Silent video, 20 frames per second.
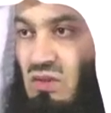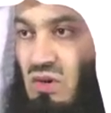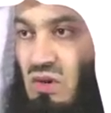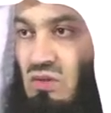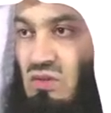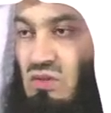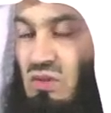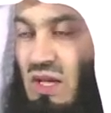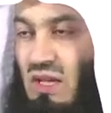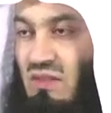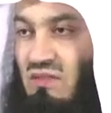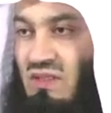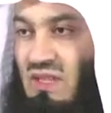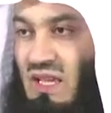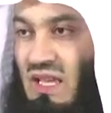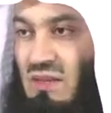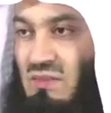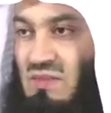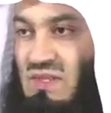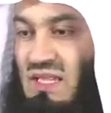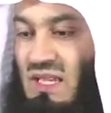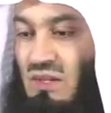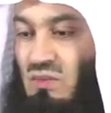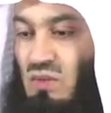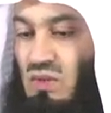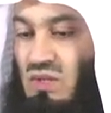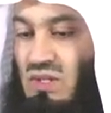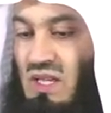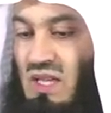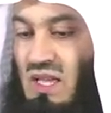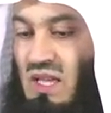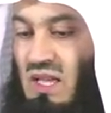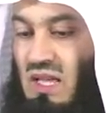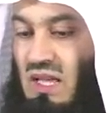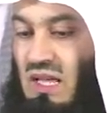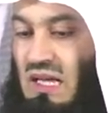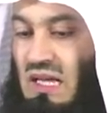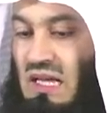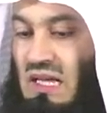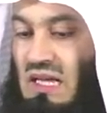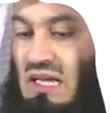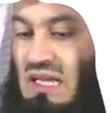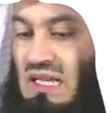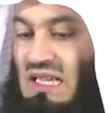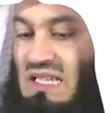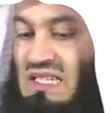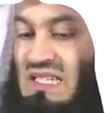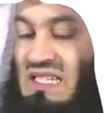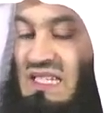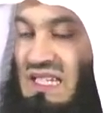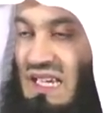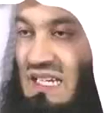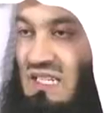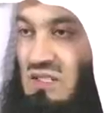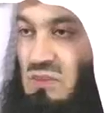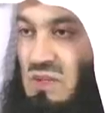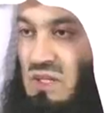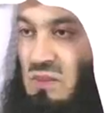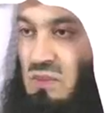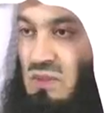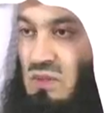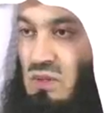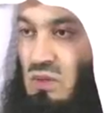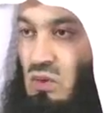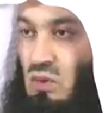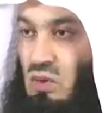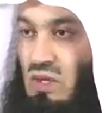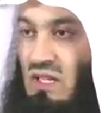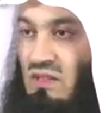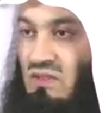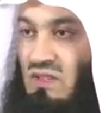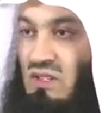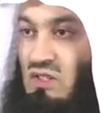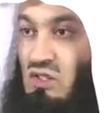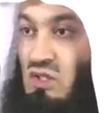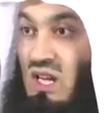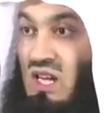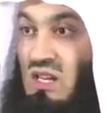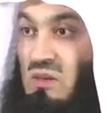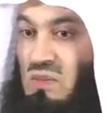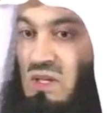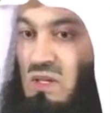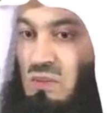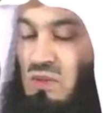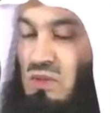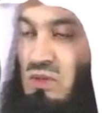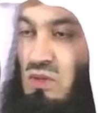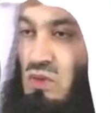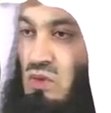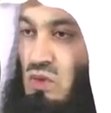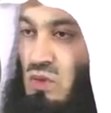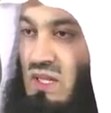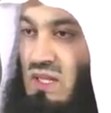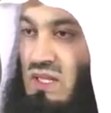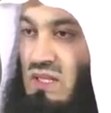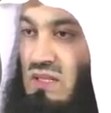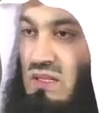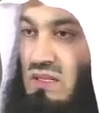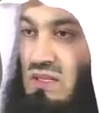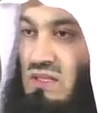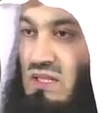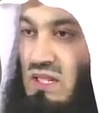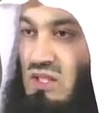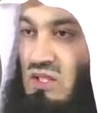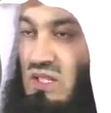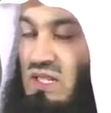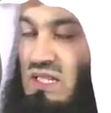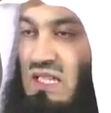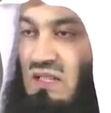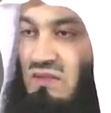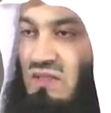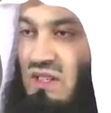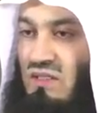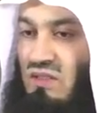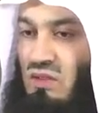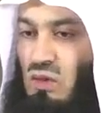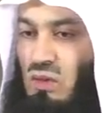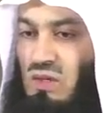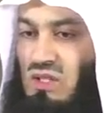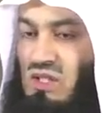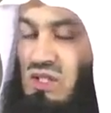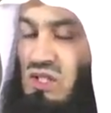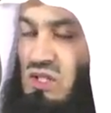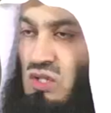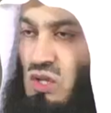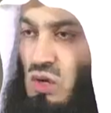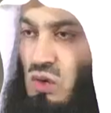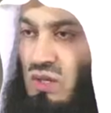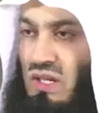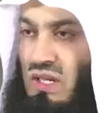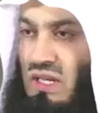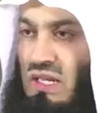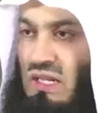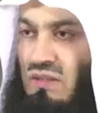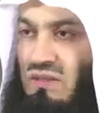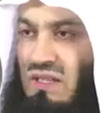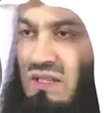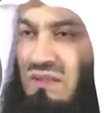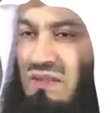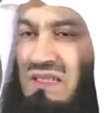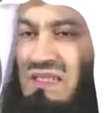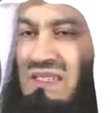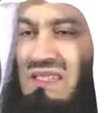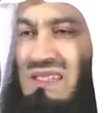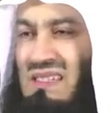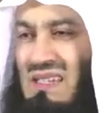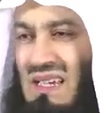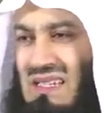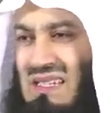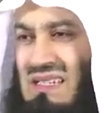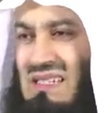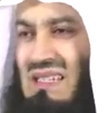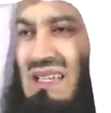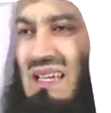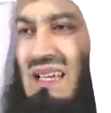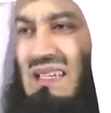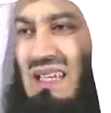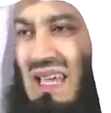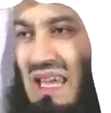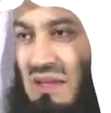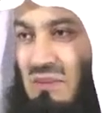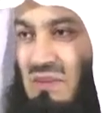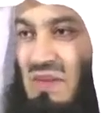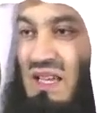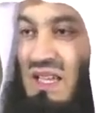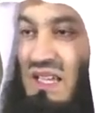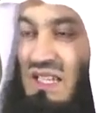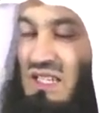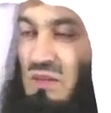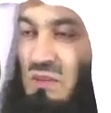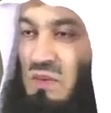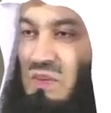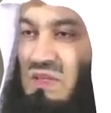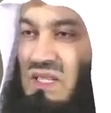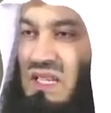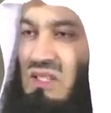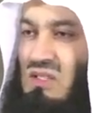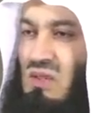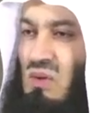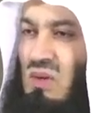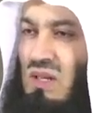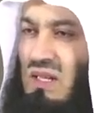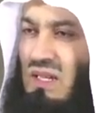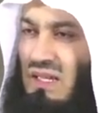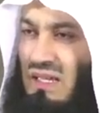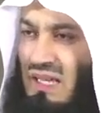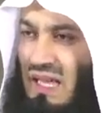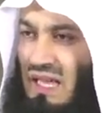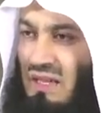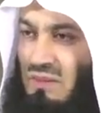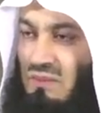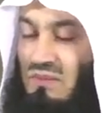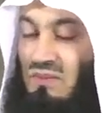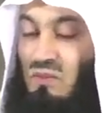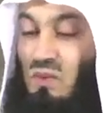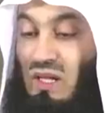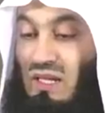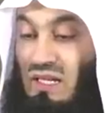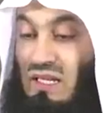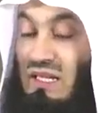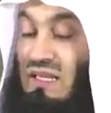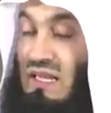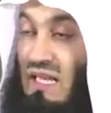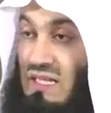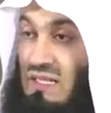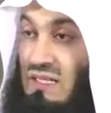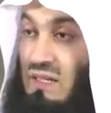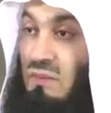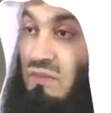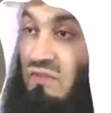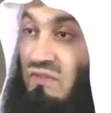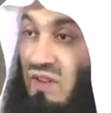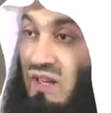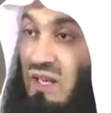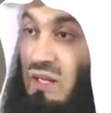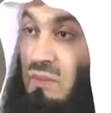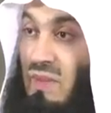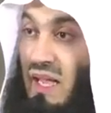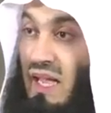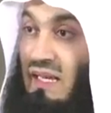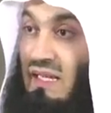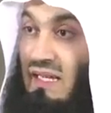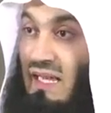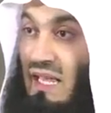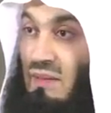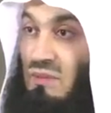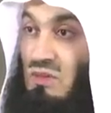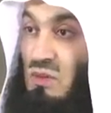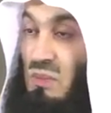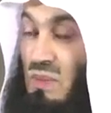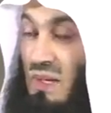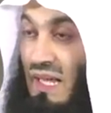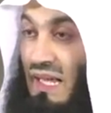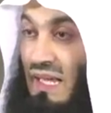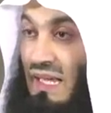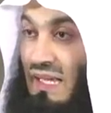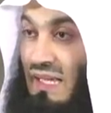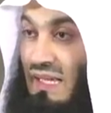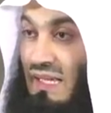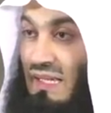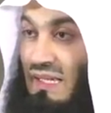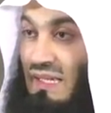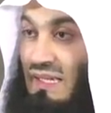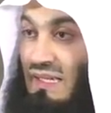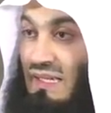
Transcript: It's wrong to have games that would incite people or even train people to doing such things, even if you are just joking and even if it's just a game. Some people say it's only a game. Well, that's a very bad game to play.